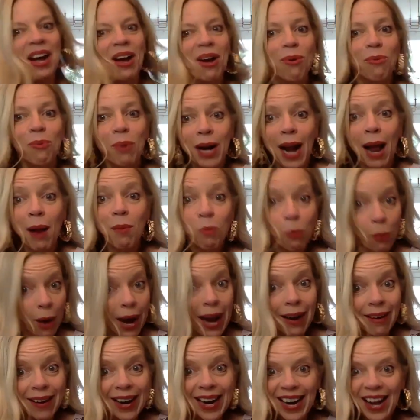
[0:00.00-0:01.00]
what I'm
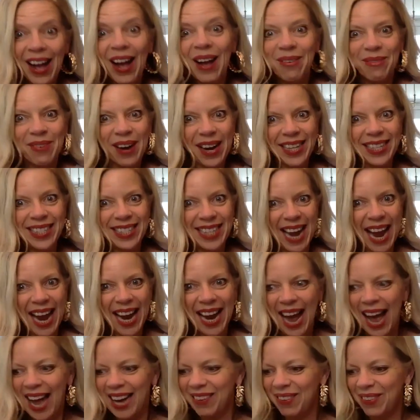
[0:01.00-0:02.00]
wearing on Wednesday
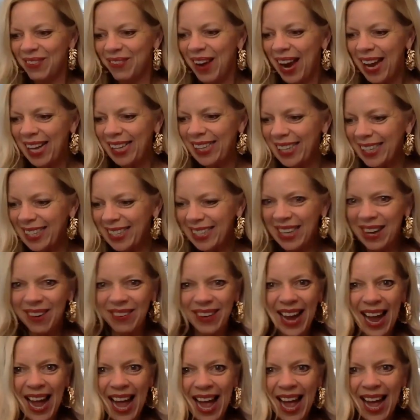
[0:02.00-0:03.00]
out of the way, let's go
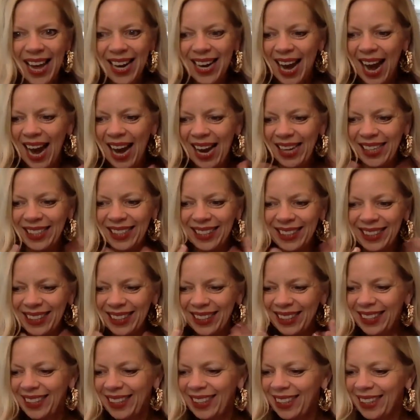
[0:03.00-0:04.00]
ahead and
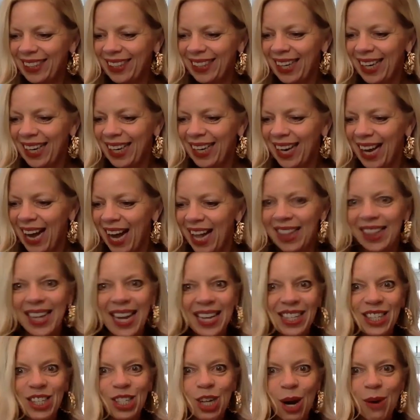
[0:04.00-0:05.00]

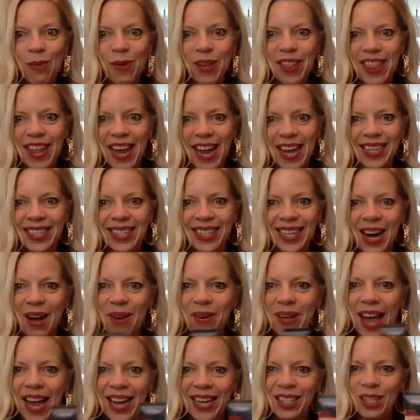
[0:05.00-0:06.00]
let's start with this.
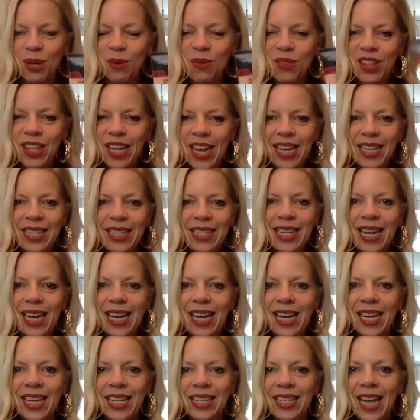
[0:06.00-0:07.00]
Okay, so this
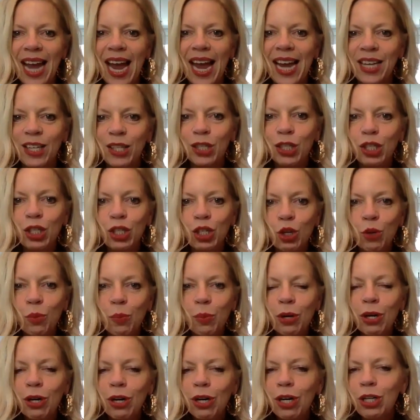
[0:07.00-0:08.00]
is a
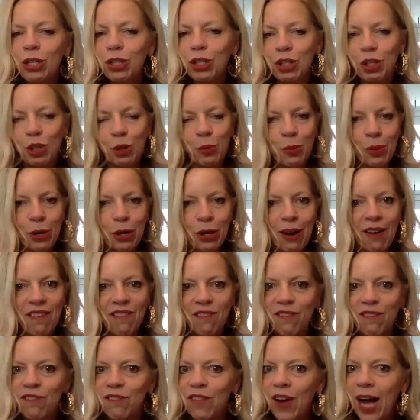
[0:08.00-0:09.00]
super,
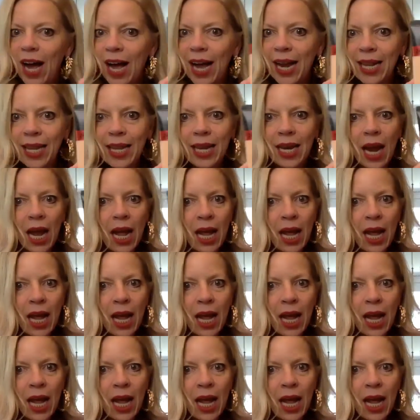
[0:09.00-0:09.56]
super fun